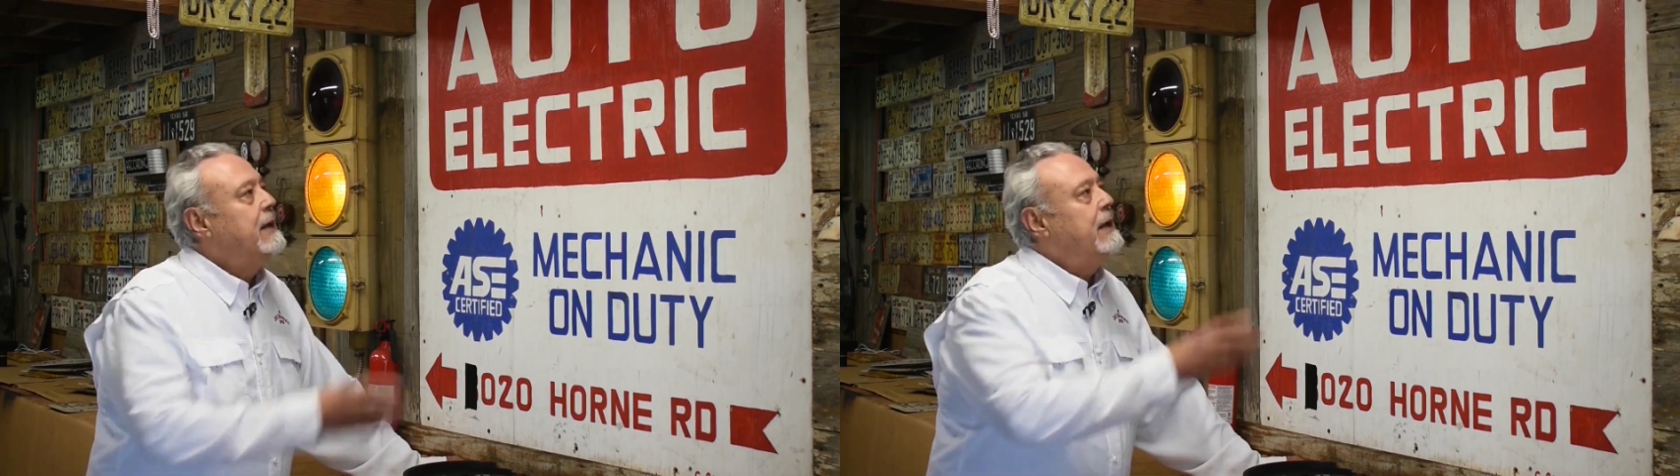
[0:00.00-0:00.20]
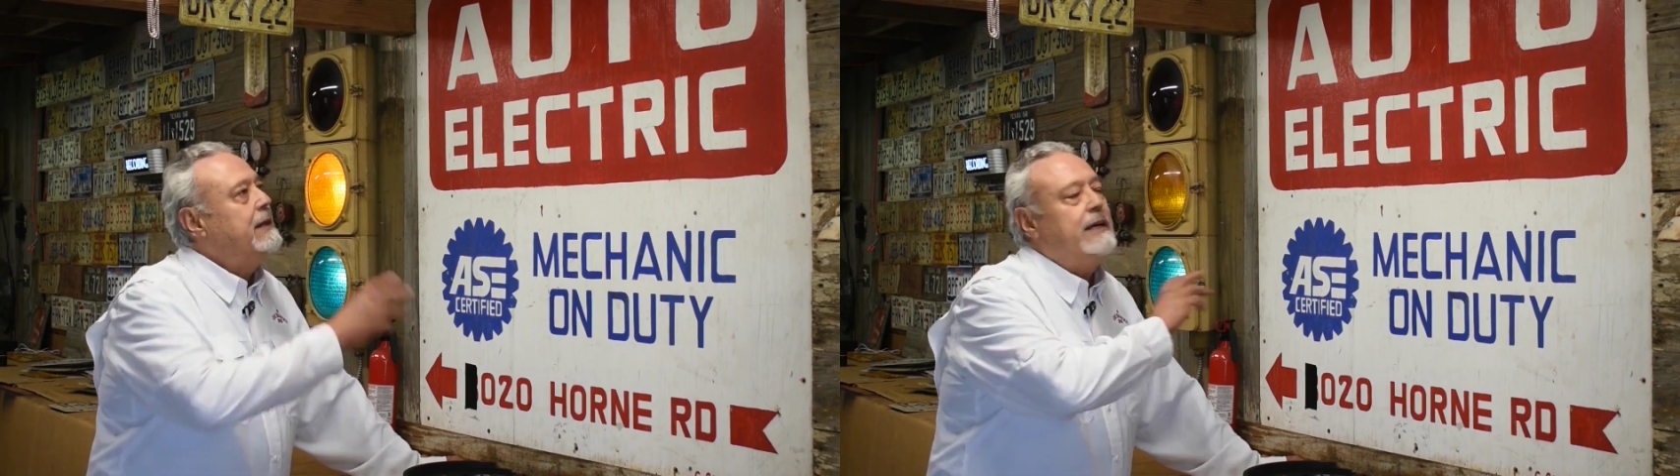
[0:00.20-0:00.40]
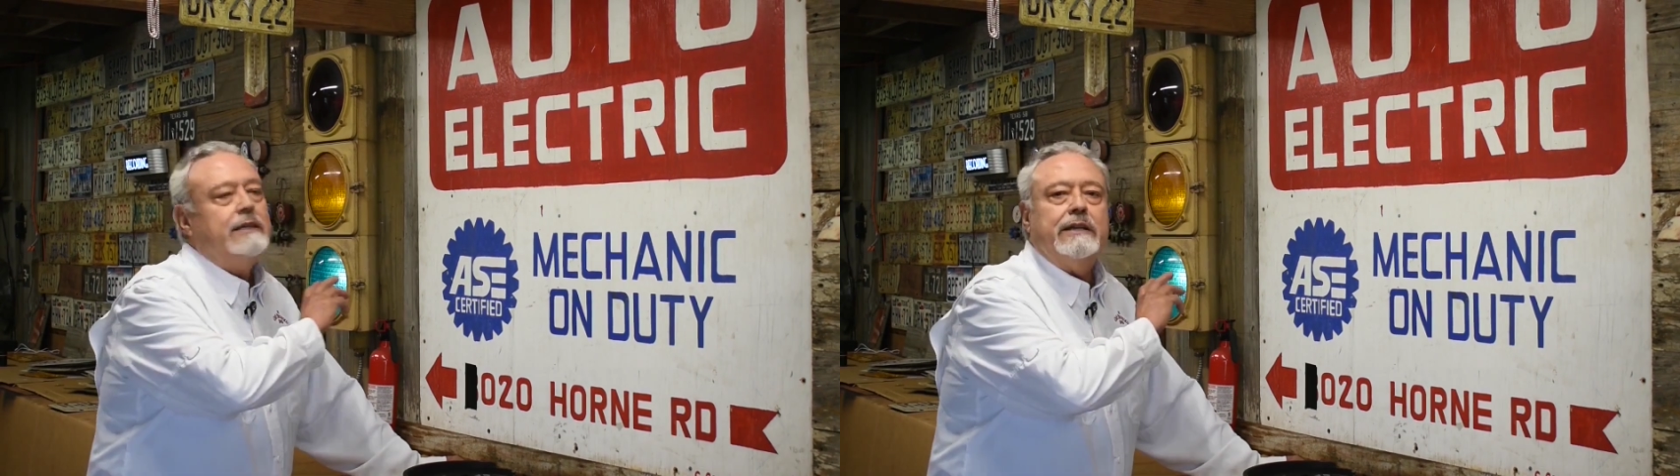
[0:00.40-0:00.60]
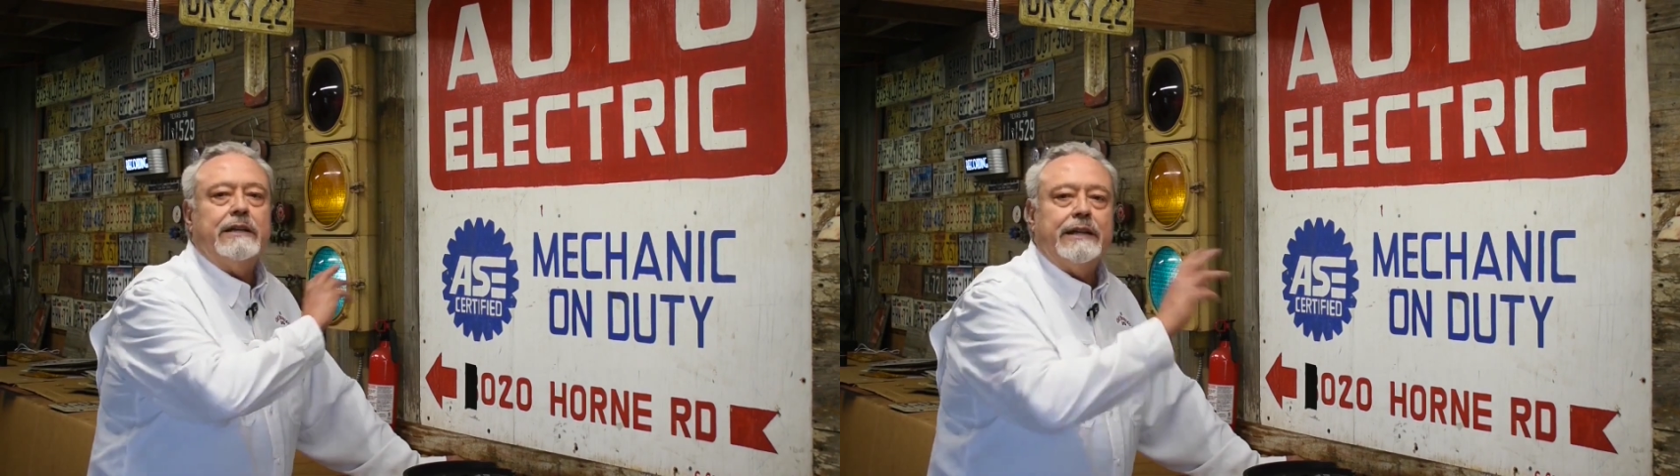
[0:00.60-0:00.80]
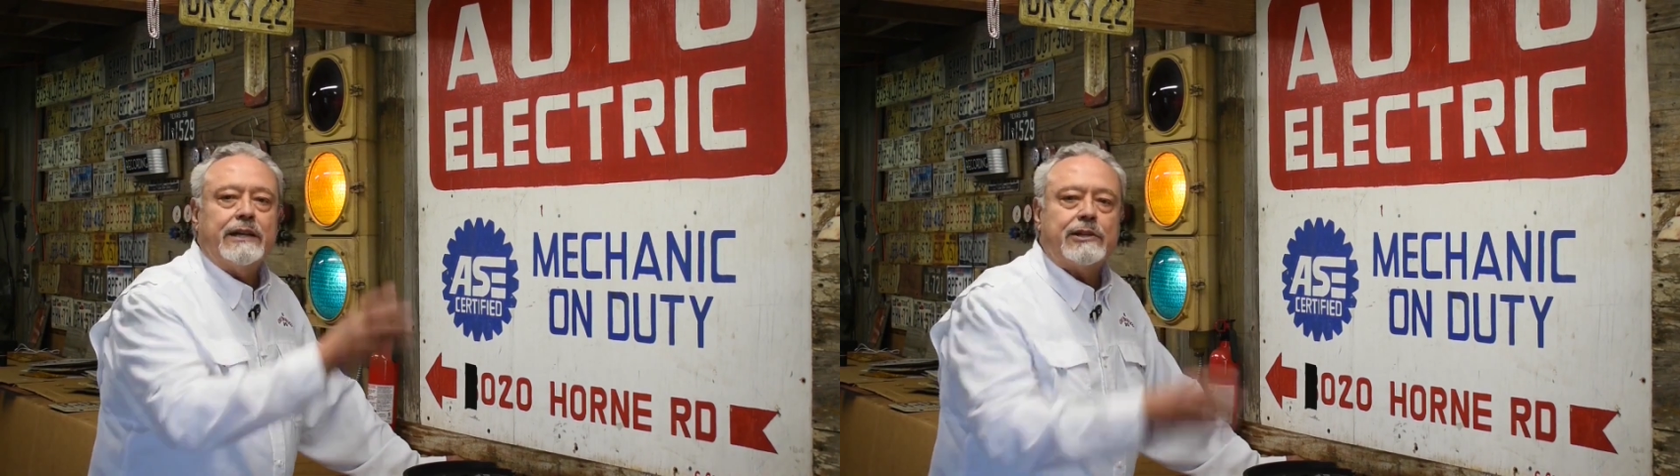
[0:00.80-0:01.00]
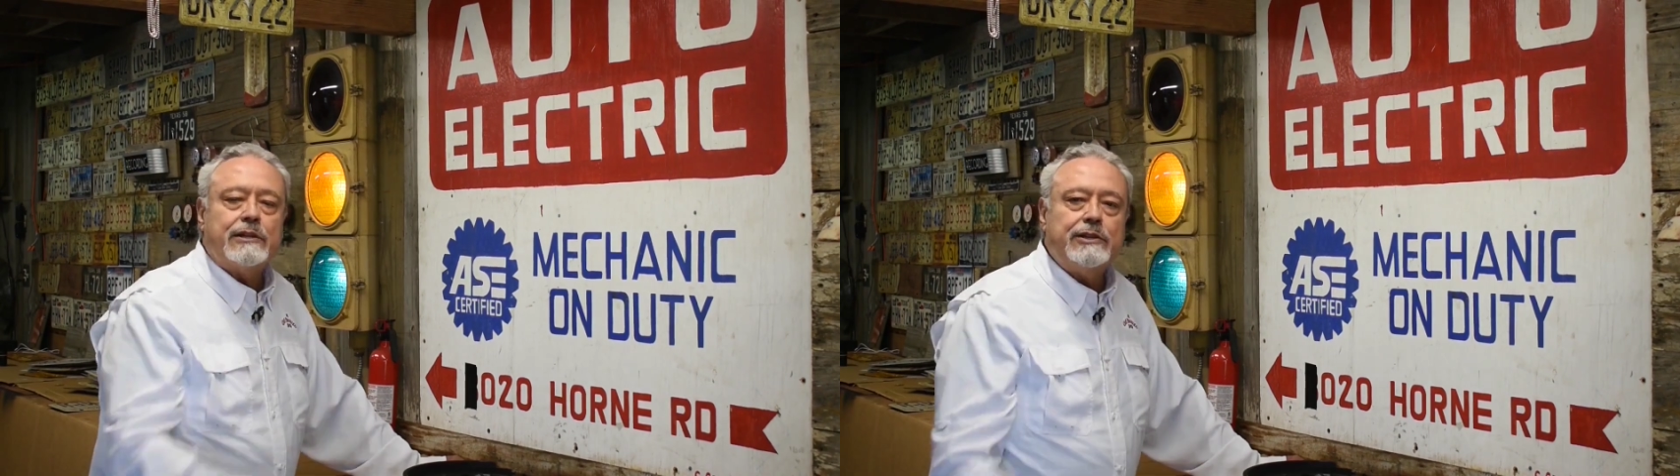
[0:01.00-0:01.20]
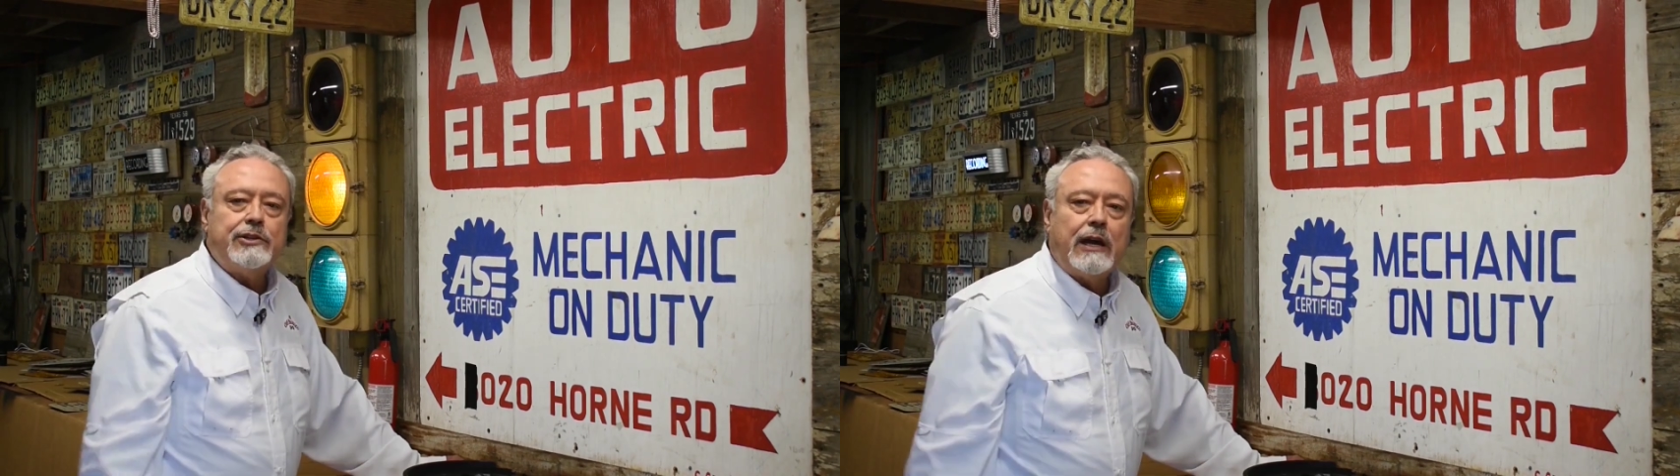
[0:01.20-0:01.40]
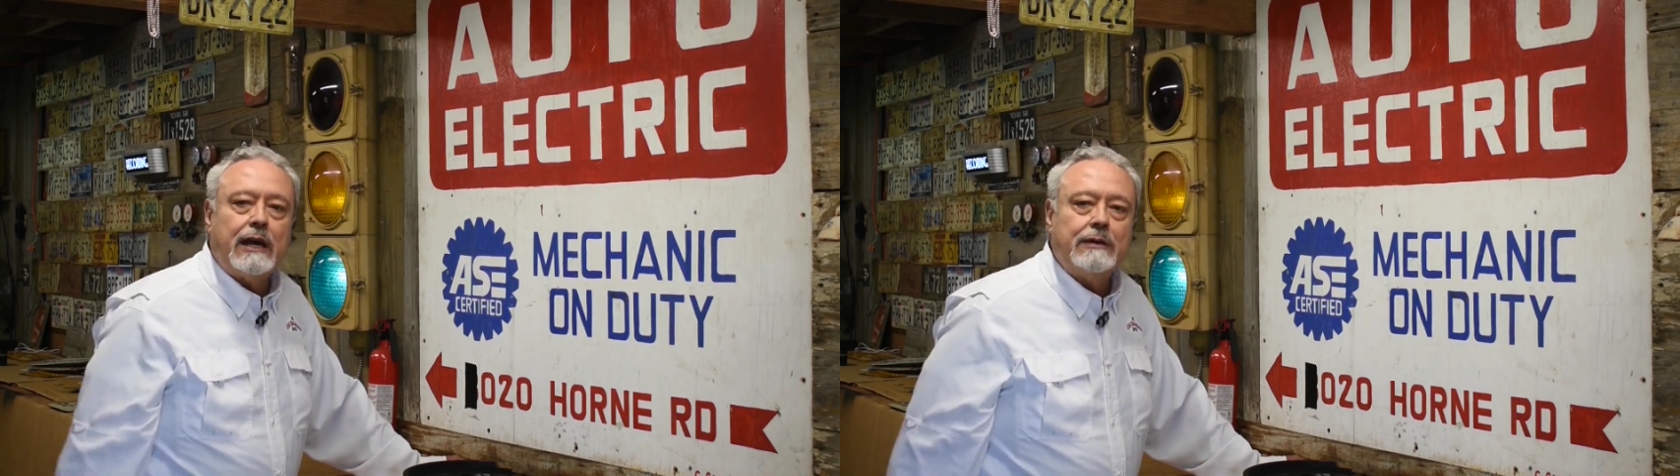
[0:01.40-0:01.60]
and they did an excellent
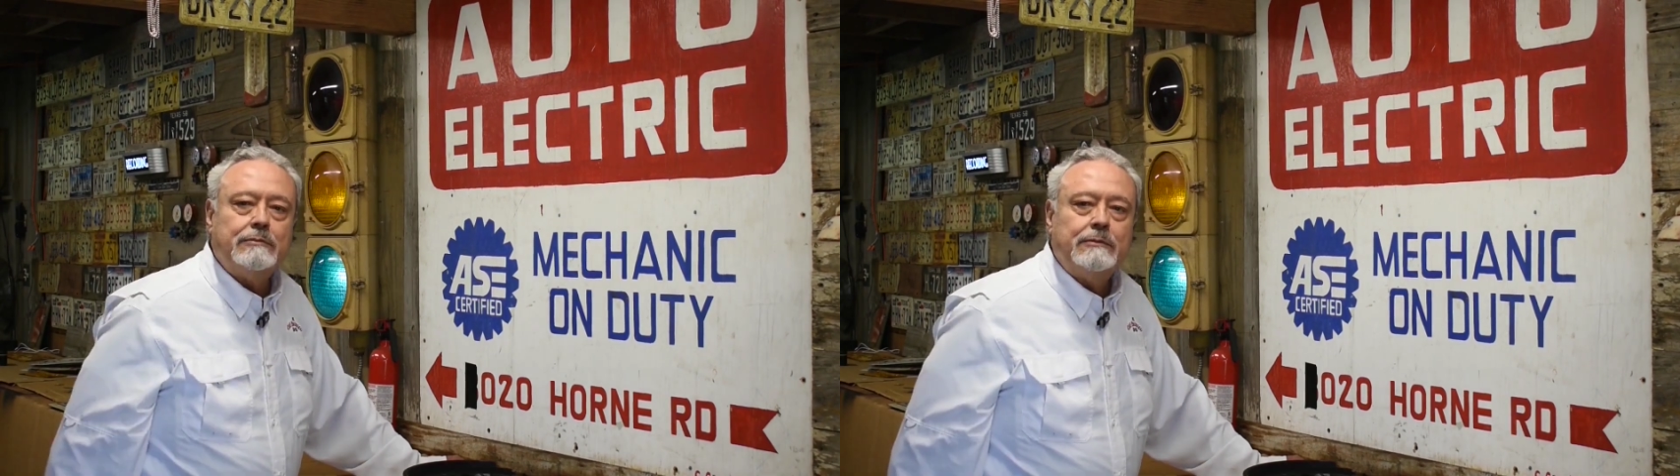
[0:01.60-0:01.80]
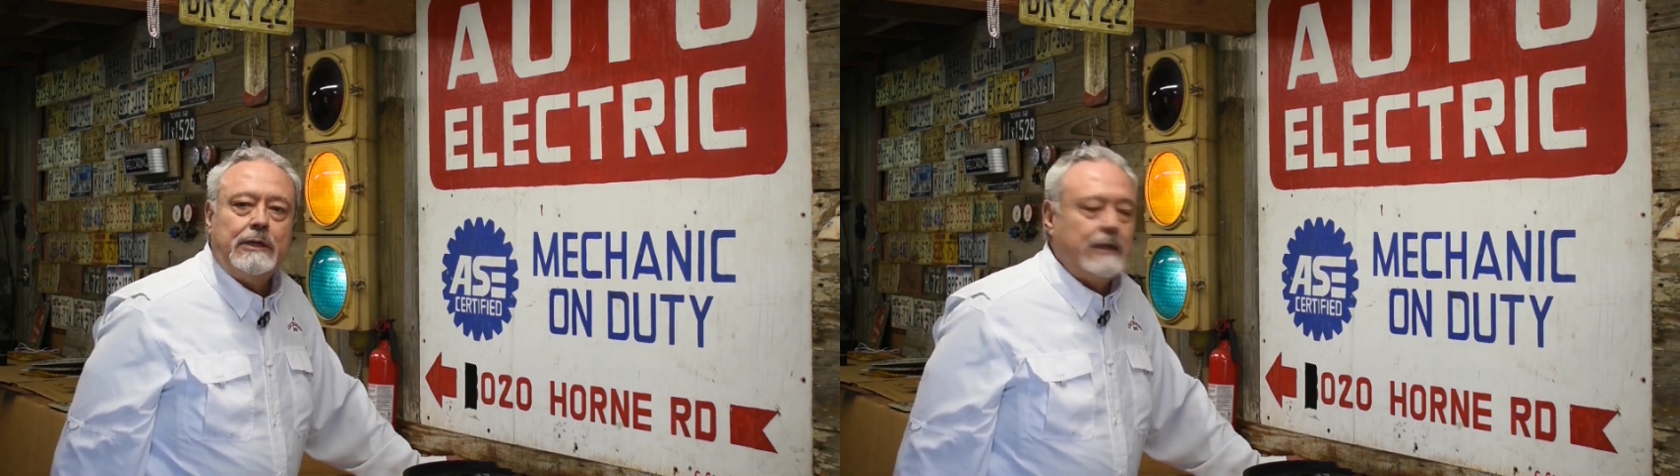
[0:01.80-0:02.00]
job